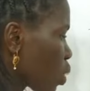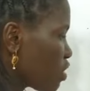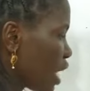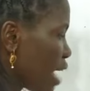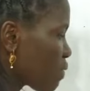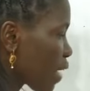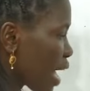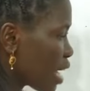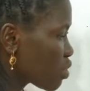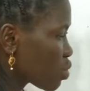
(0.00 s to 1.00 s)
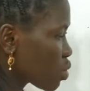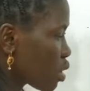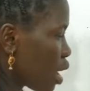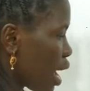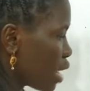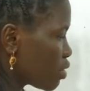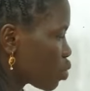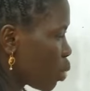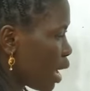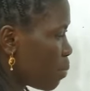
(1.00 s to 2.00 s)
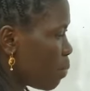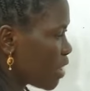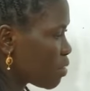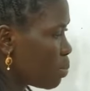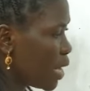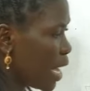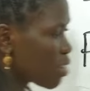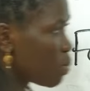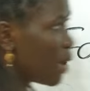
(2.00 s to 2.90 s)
We shall have ax squared plus bx